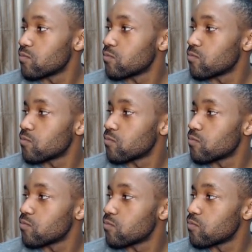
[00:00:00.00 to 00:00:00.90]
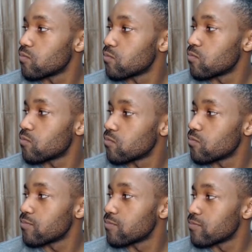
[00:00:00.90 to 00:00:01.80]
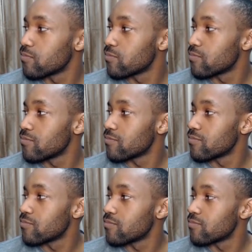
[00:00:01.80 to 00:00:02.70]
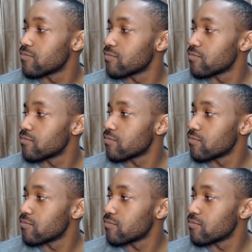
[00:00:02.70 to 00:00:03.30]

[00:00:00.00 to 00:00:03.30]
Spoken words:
This person isn't speaking.